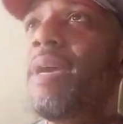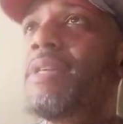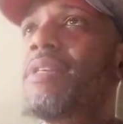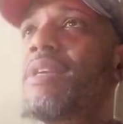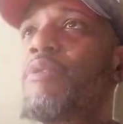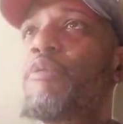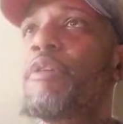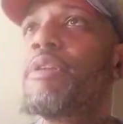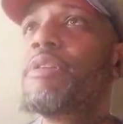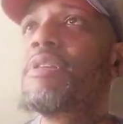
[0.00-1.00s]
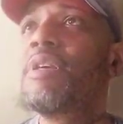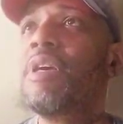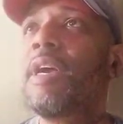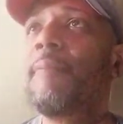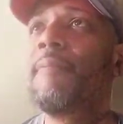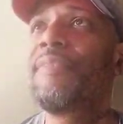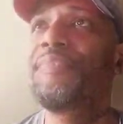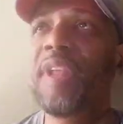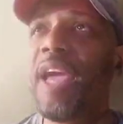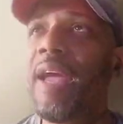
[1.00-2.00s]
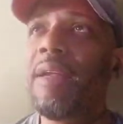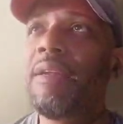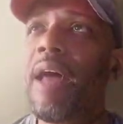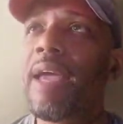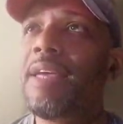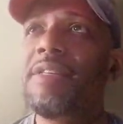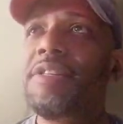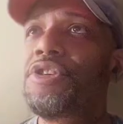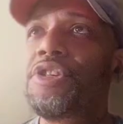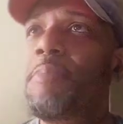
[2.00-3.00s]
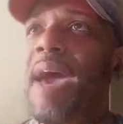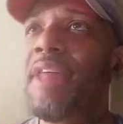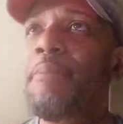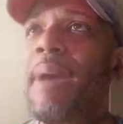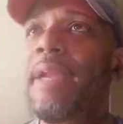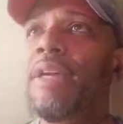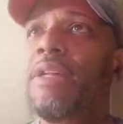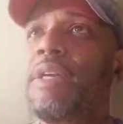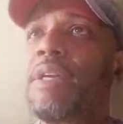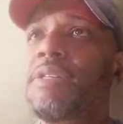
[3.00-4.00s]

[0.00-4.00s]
makes a difference. And I guess it's just mathematically, because